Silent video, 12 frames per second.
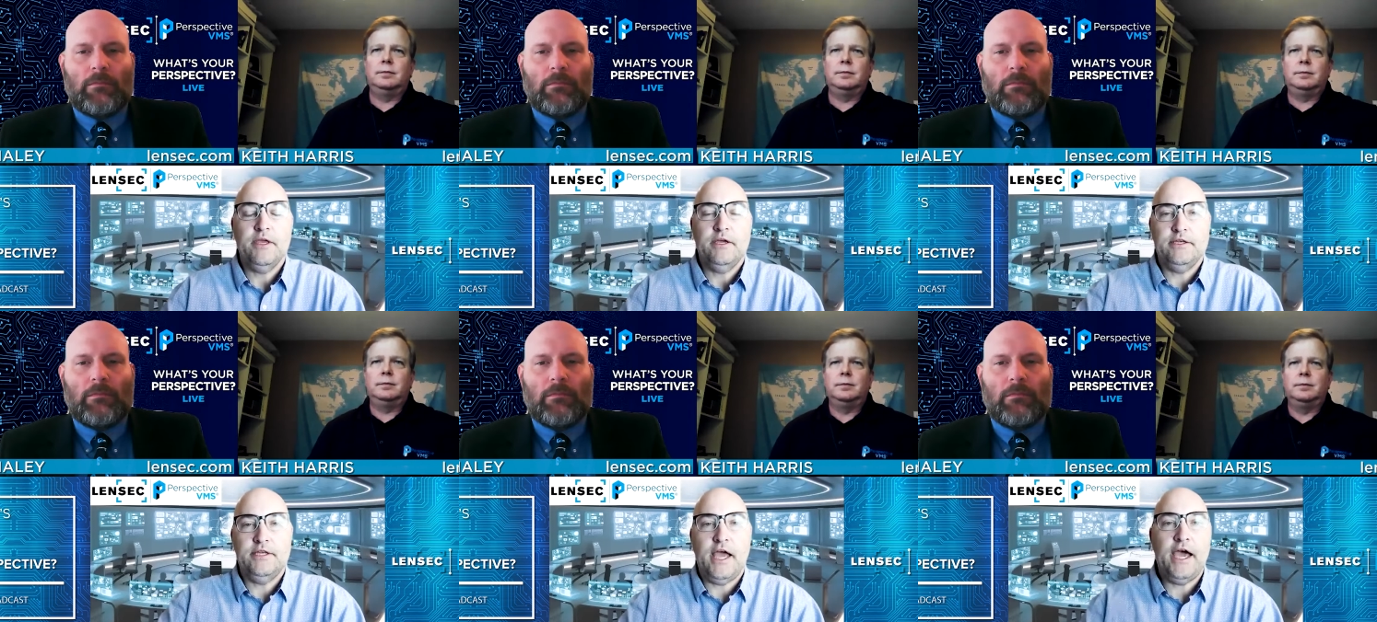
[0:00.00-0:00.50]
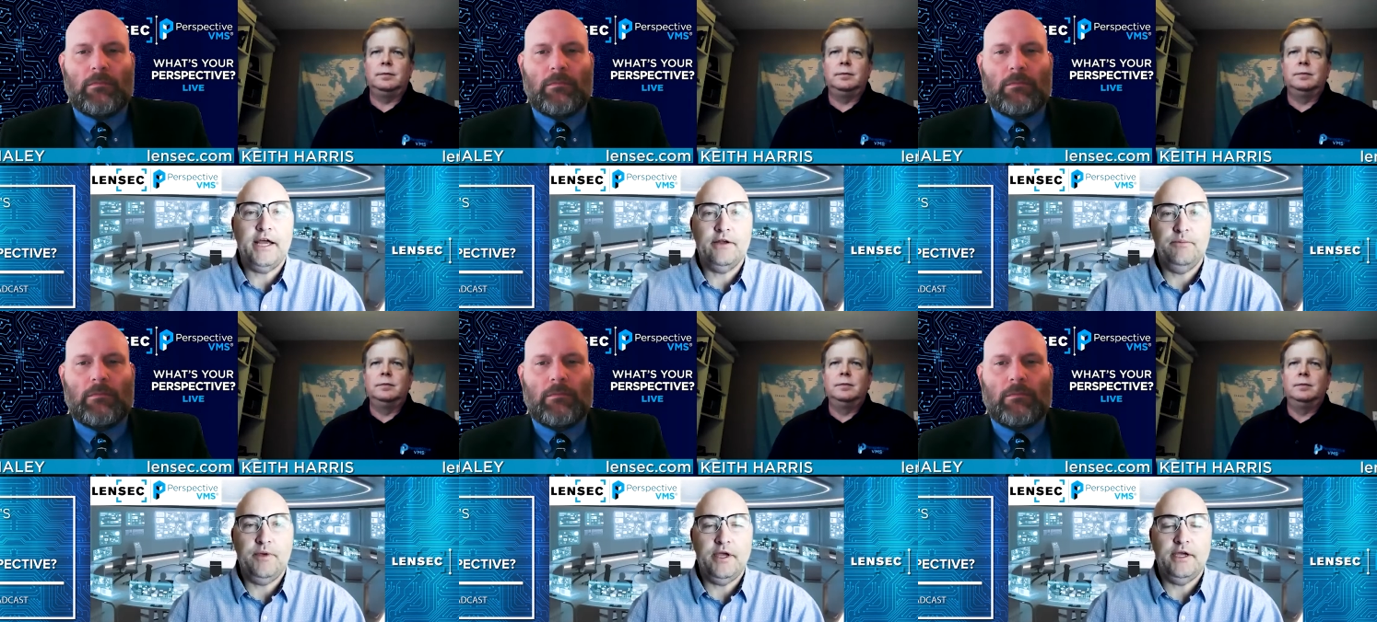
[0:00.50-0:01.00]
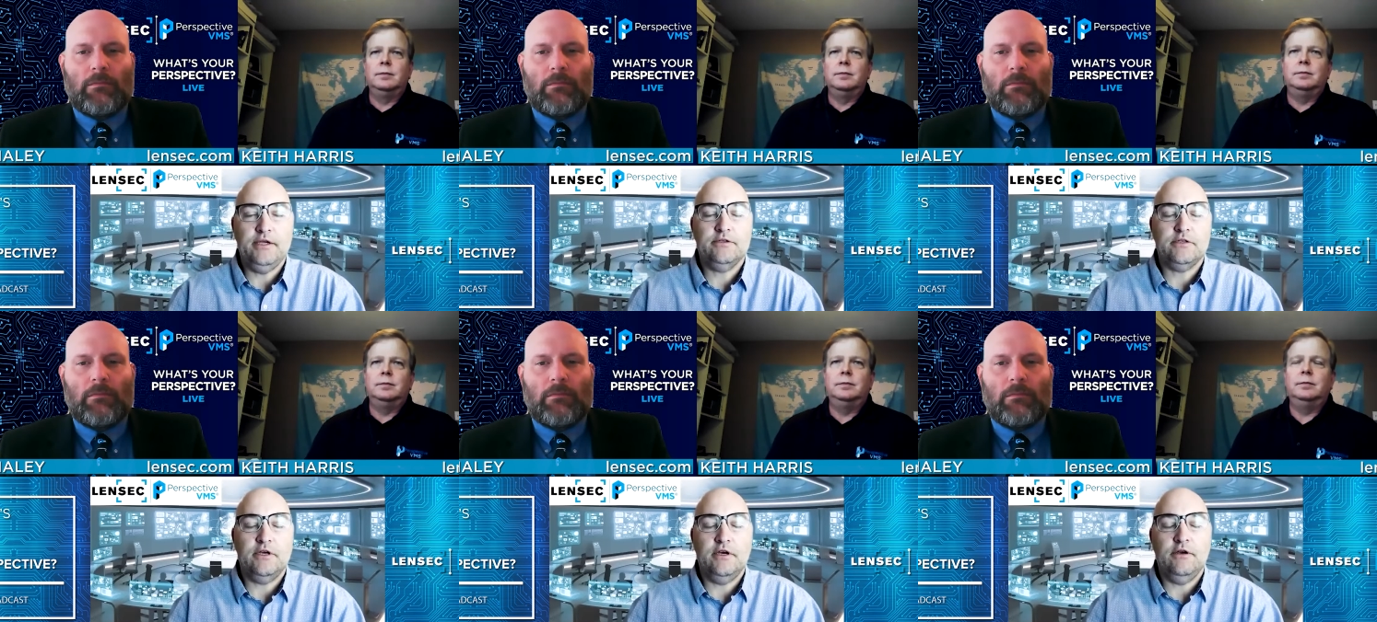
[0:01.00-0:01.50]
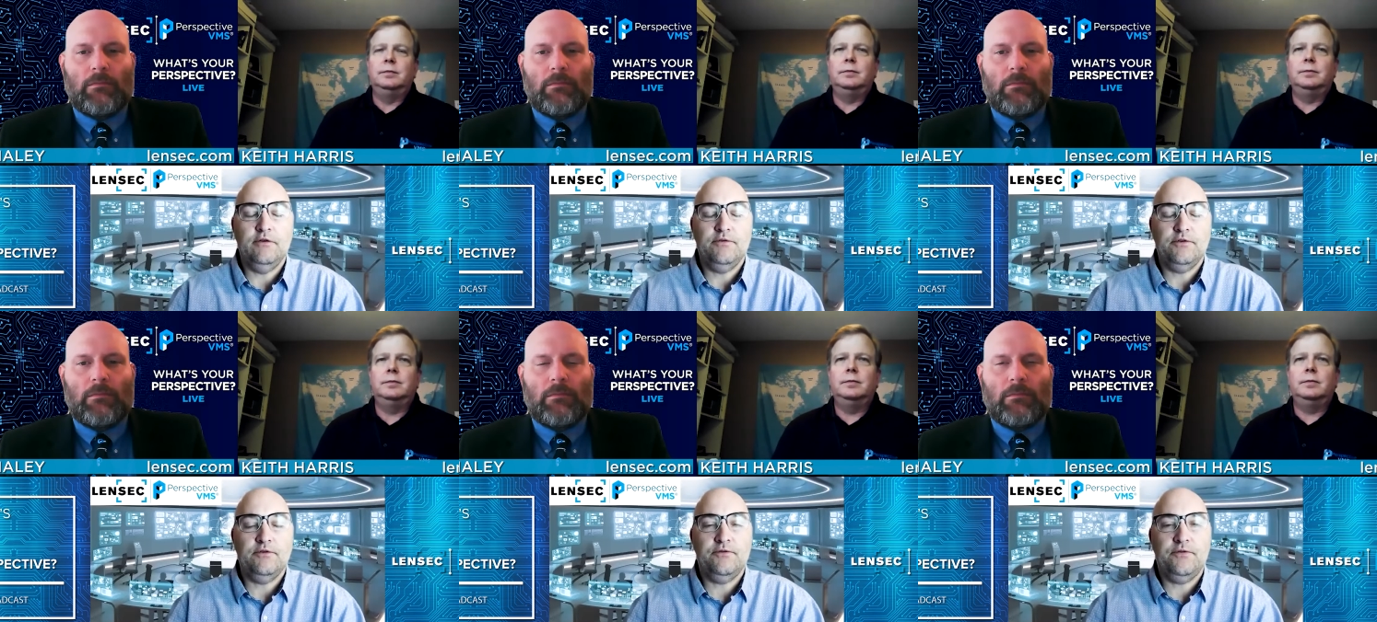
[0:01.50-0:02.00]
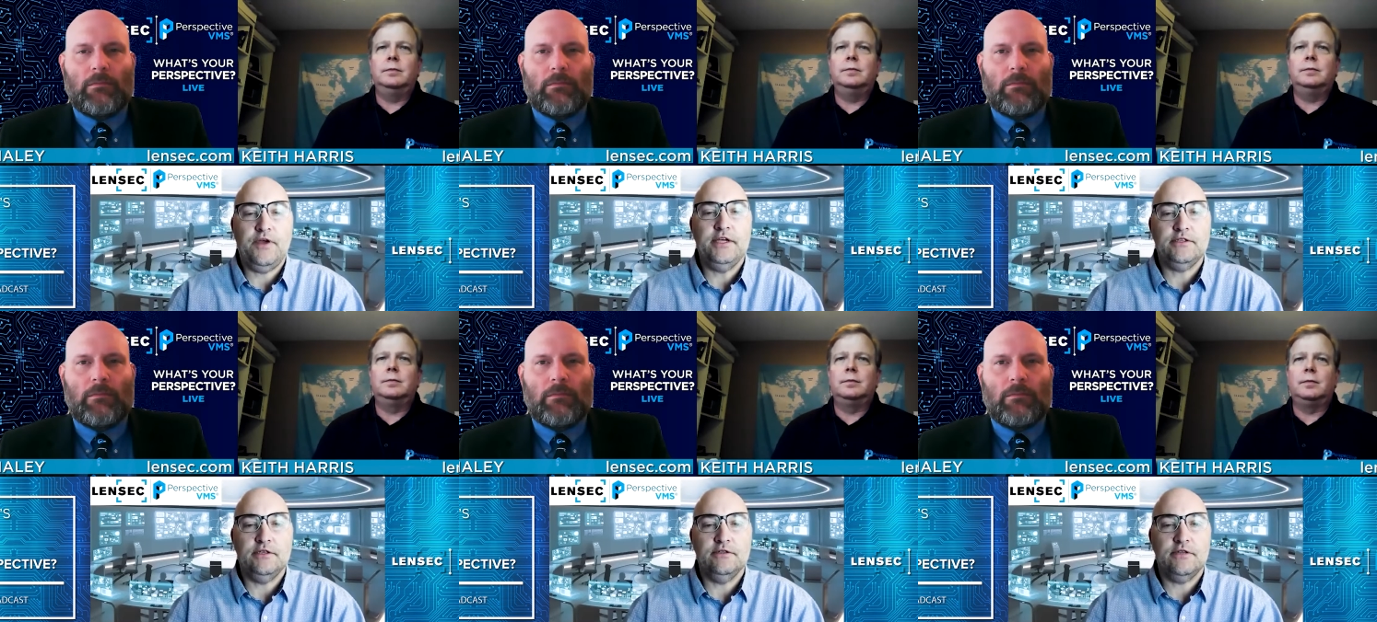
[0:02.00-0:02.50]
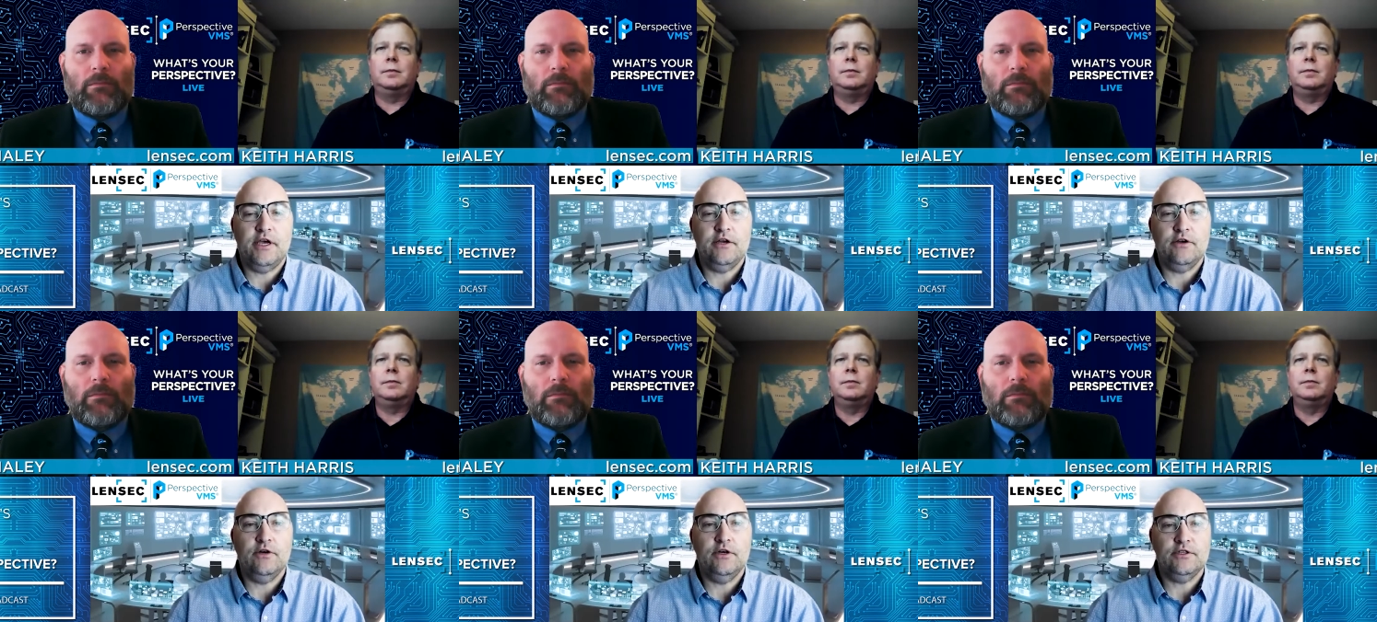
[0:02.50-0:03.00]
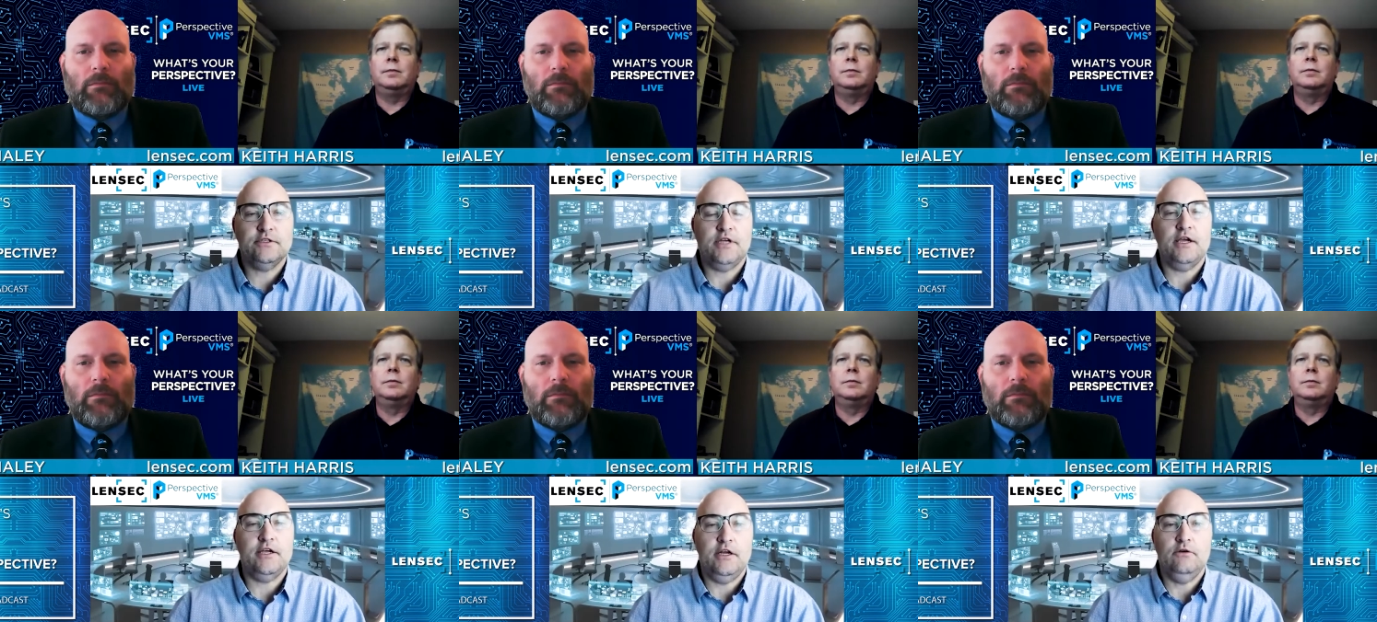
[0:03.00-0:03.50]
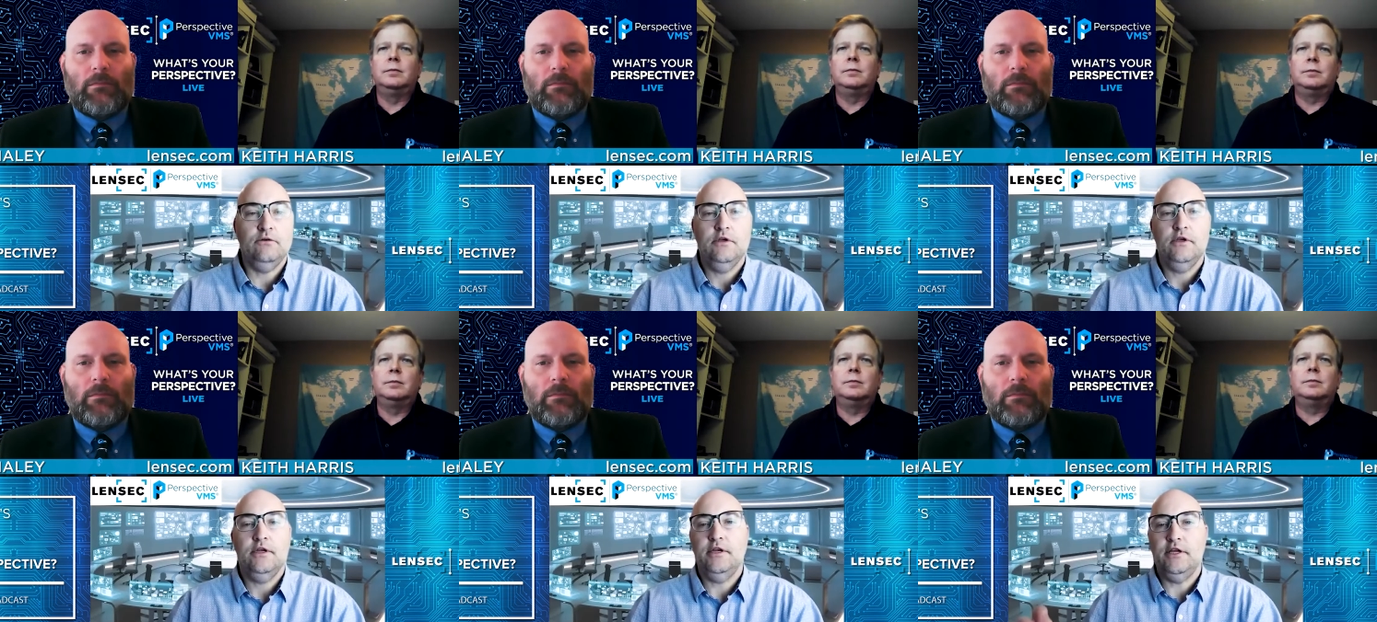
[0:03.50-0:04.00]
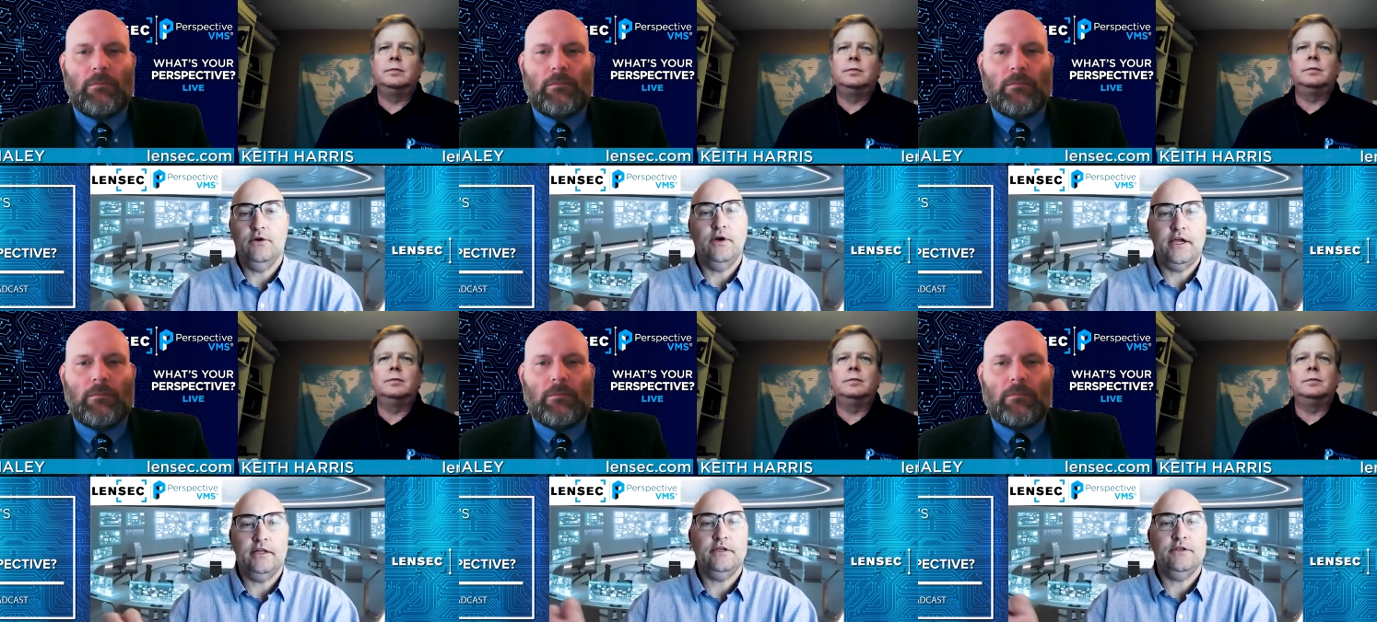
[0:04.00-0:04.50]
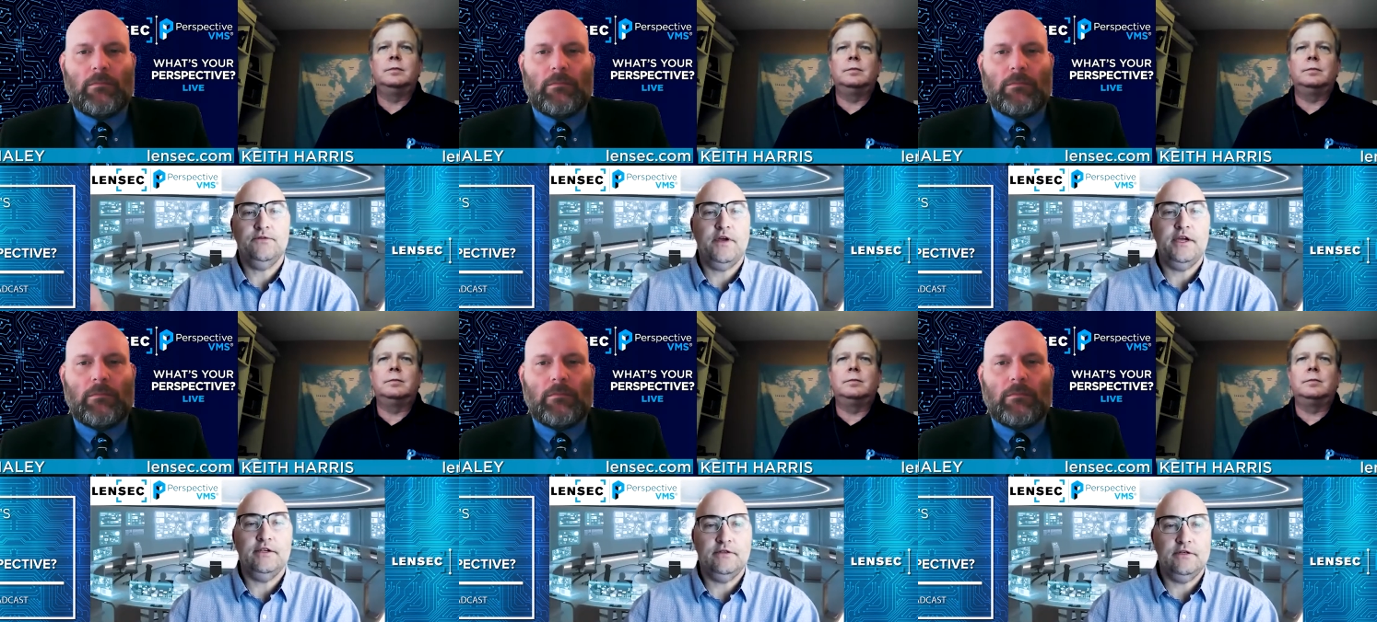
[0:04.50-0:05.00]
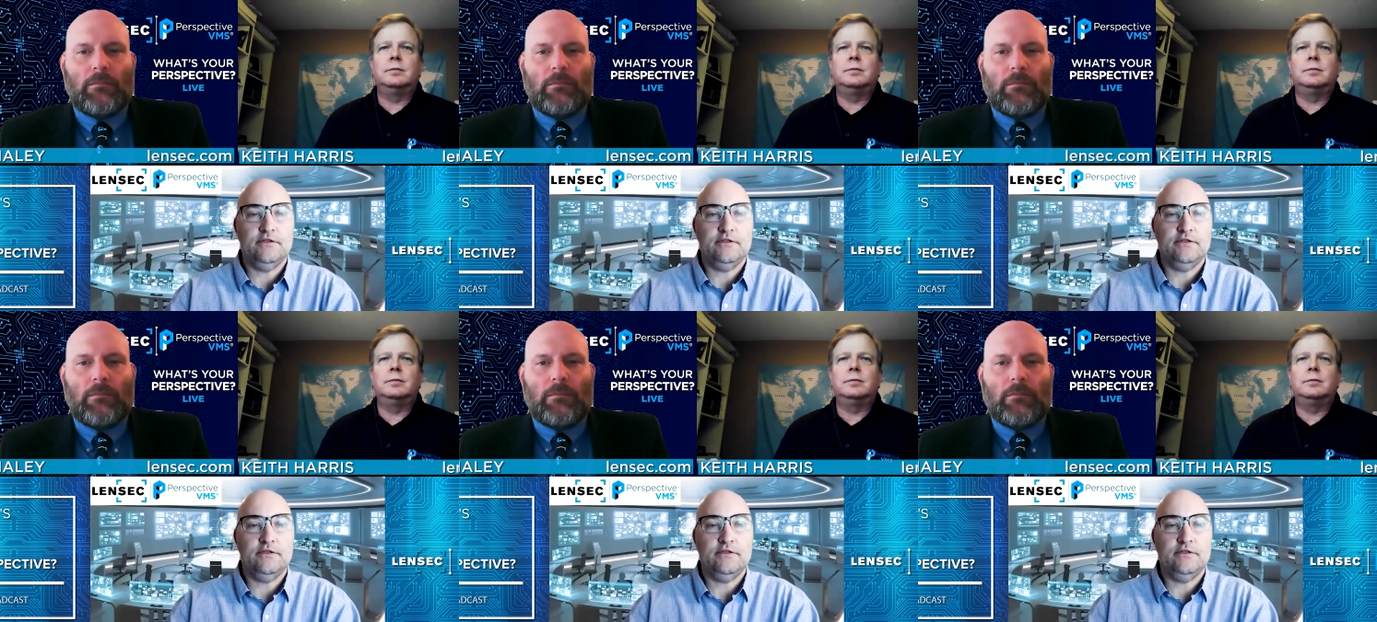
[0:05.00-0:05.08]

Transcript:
Speaker 1: database of faces that are, you know, Neil Haley's face. This